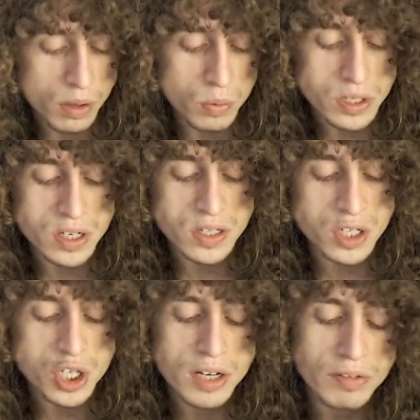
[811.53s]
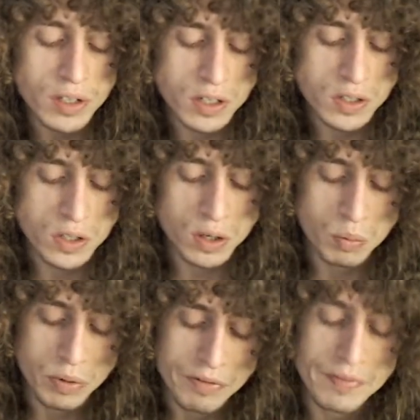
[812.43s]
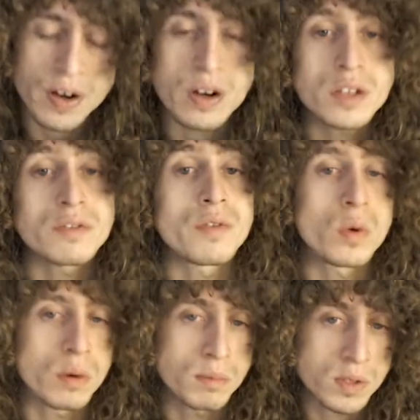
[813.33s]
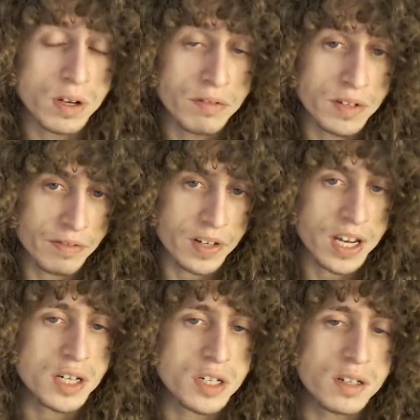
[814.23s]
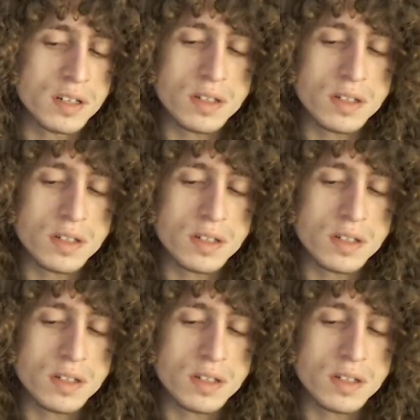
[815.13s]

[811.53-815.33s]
which is chiefly concerned with various forms of divinations.